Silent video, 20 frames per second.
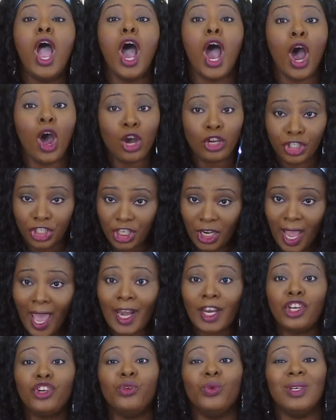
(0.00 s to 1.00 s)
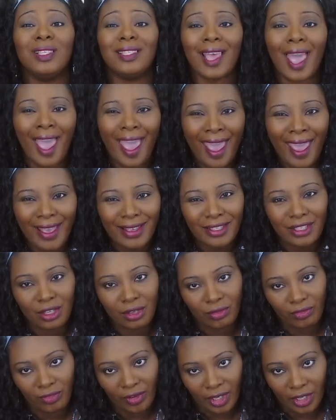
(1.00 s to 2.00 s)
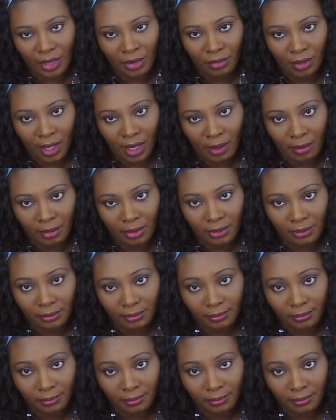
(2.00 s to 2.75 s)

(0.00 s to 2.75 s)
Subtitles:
All she got to do is ask you for your number.